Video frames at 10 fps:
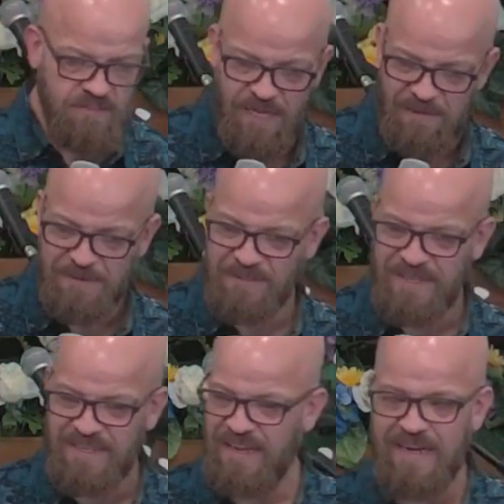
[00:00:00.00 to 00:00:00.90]
Samuel's
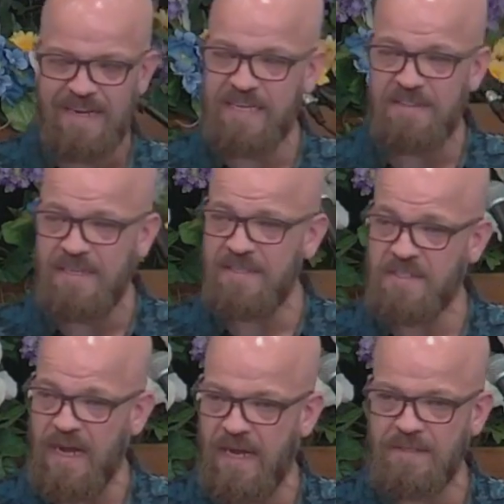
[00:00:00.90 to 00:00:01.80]
like, not any of these
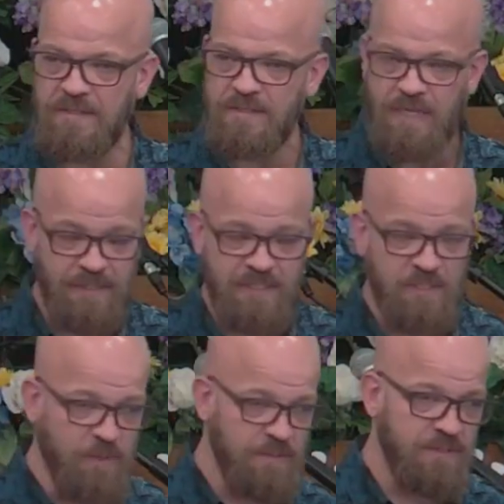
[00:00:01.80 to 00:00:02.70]
guys, not
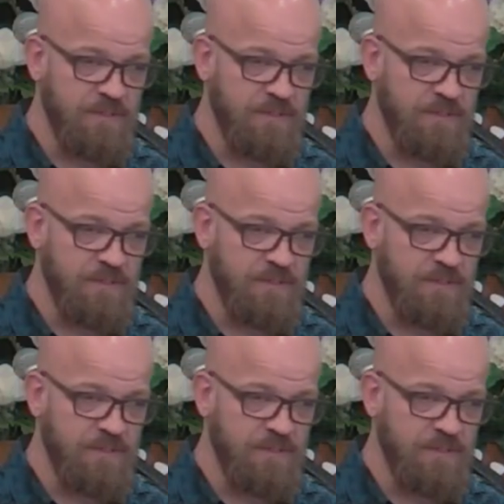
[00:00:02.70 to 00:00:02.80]
these ones.